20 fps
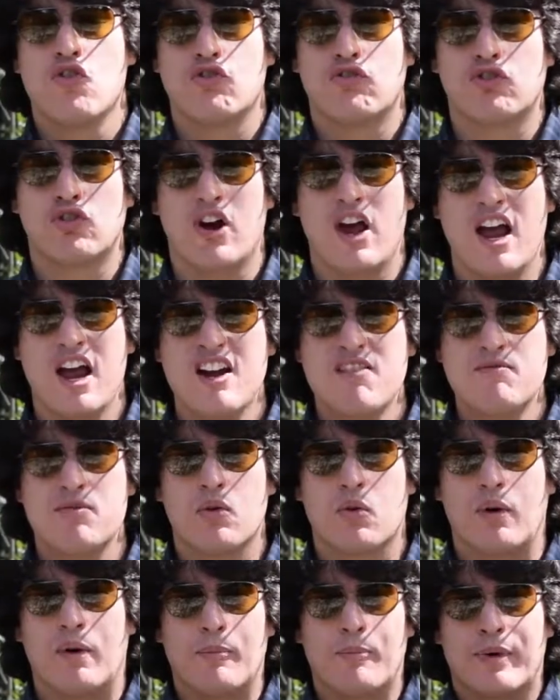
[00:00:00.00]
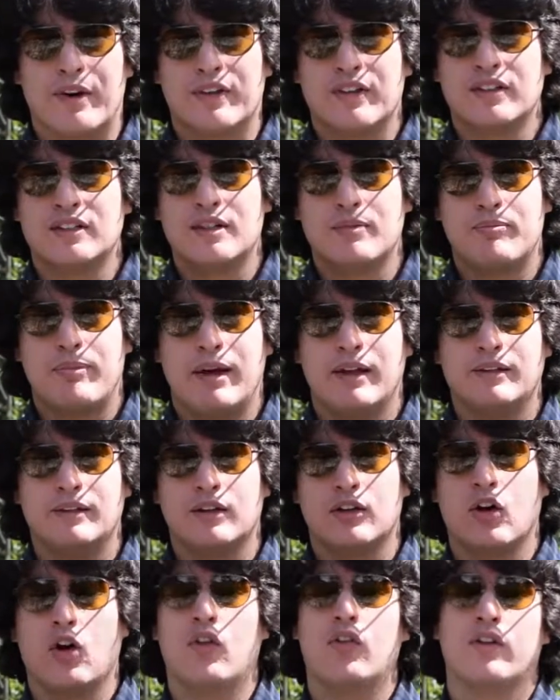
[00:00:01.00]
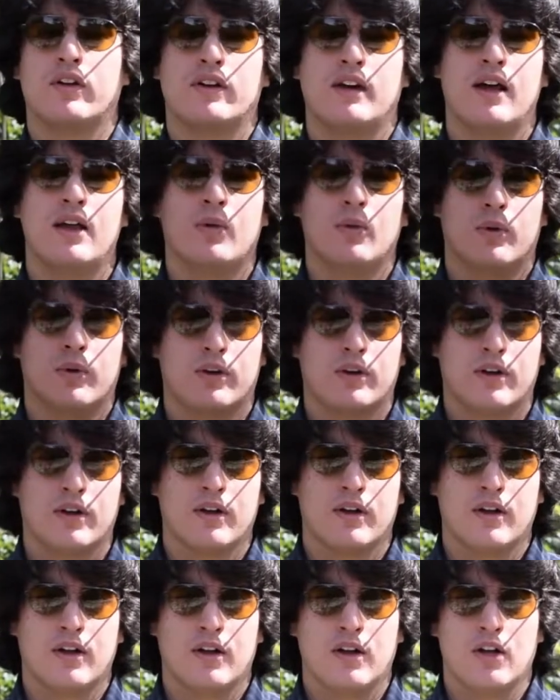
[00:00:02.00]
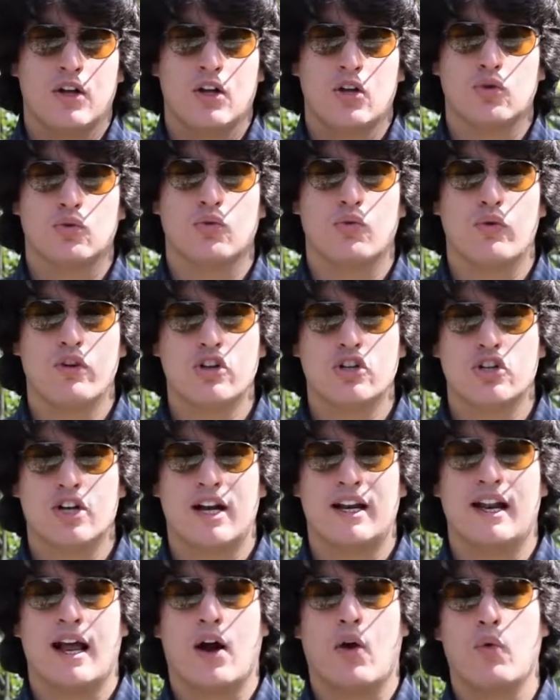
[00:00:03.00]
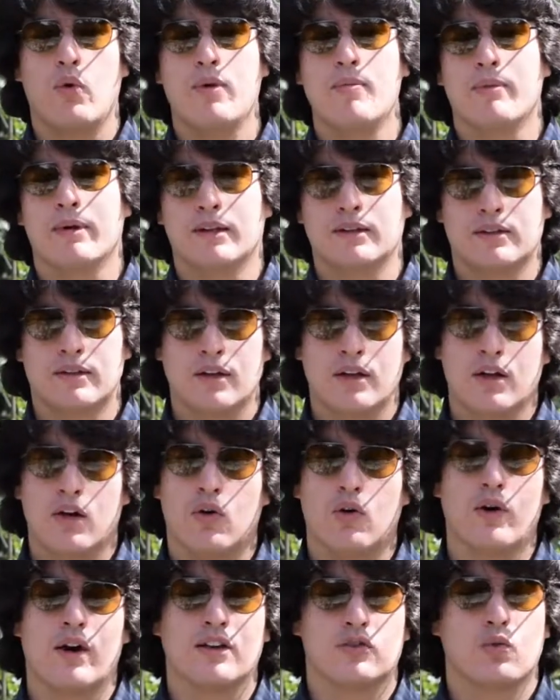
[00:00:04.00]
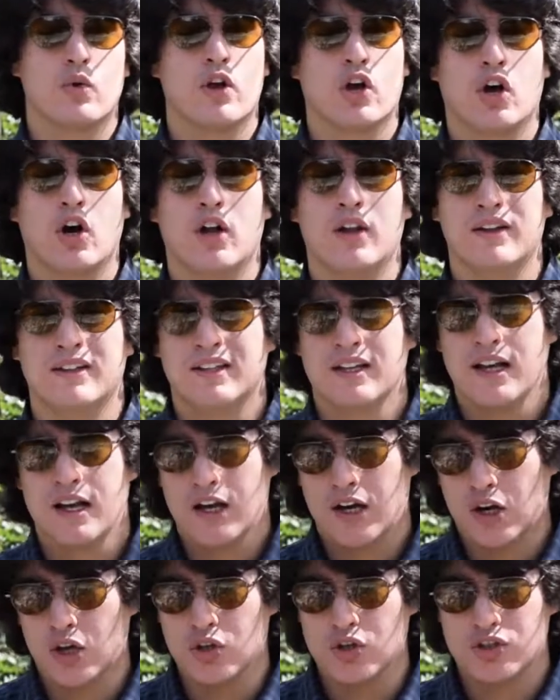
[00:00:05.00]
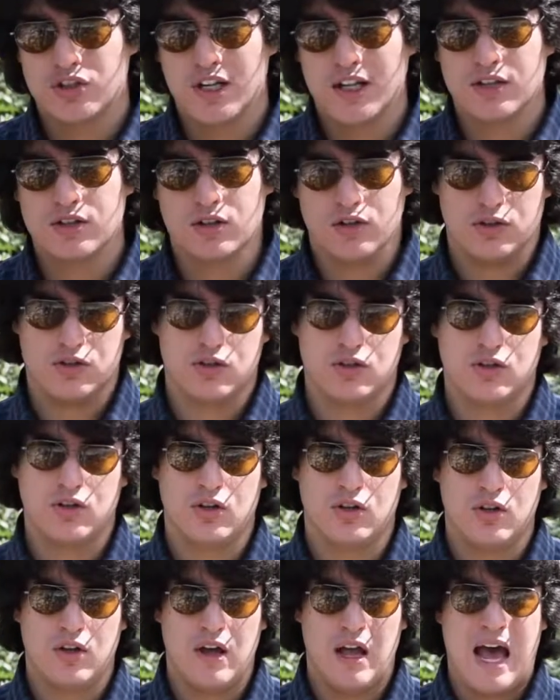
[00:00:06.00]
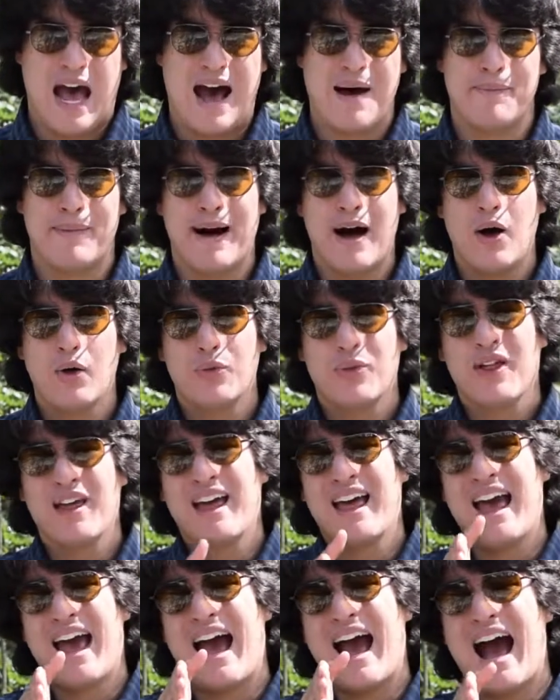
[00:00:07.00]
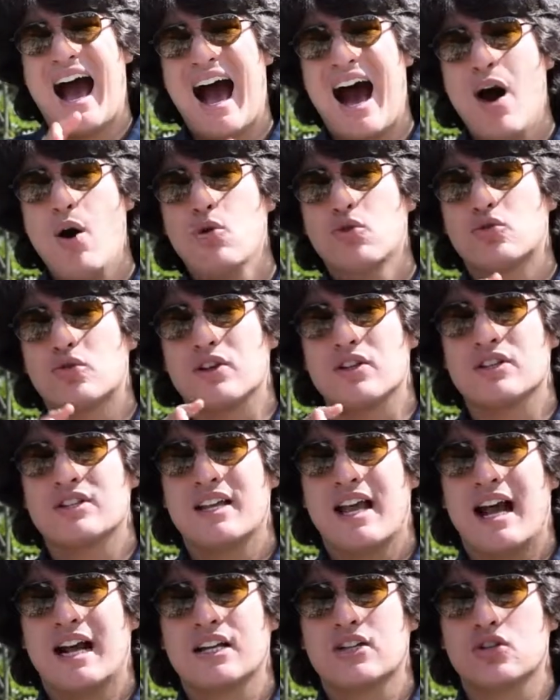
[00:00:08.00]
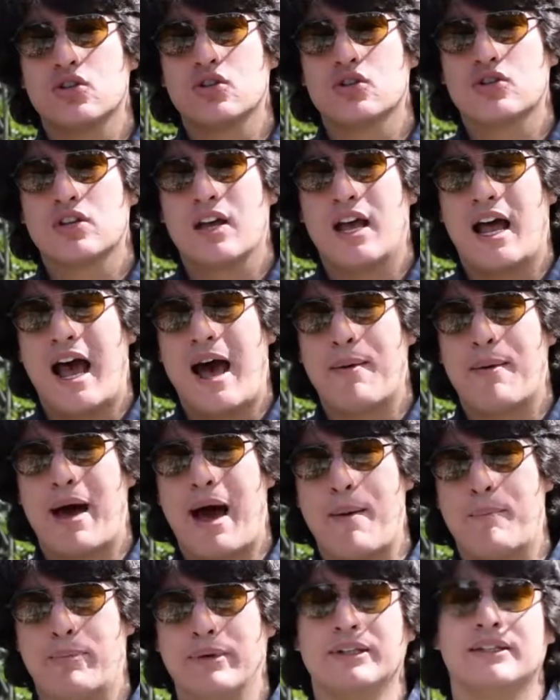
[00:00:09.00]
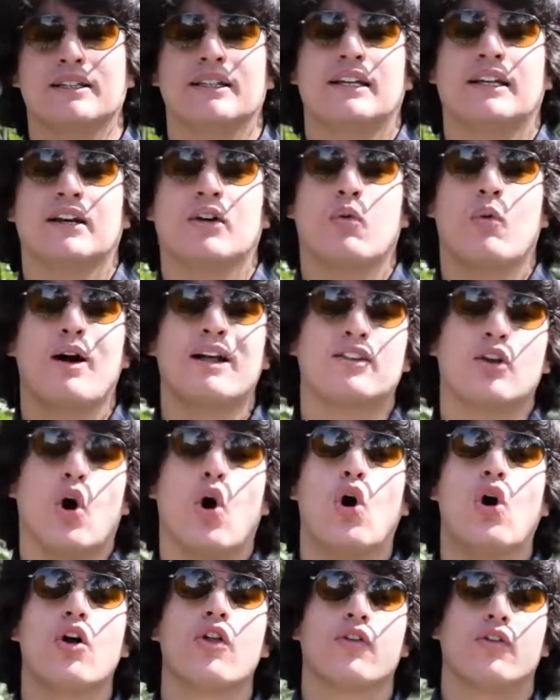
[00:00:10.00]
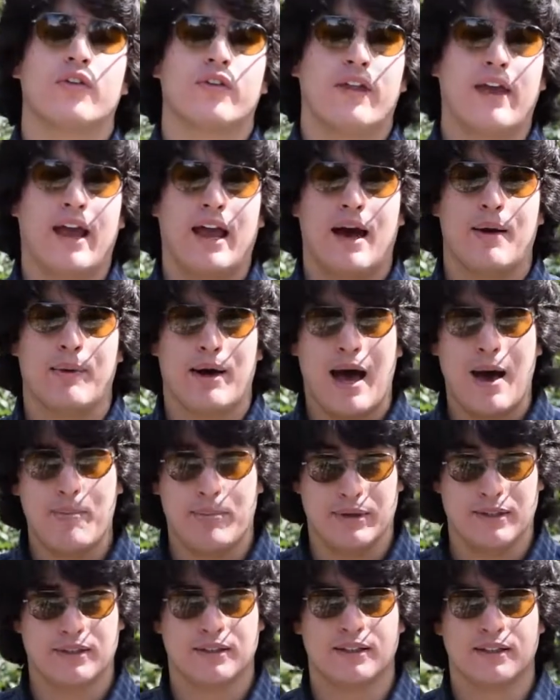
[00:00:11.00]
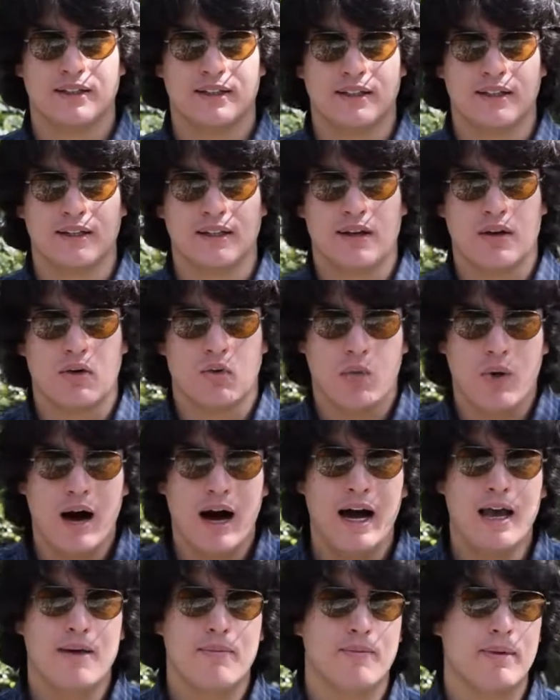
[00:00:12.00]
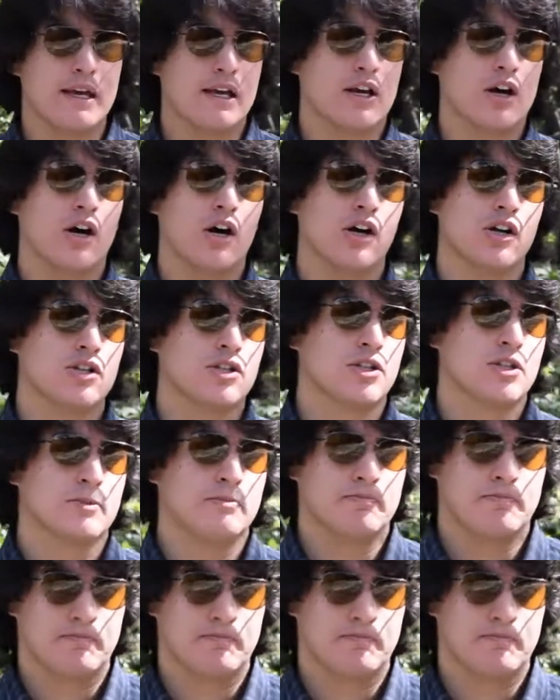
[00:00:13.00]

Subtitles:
for everyone participating on the network to reach an agreement, or as we call it, consensus, about how transactions have happened, in what order they have happened. Why? Because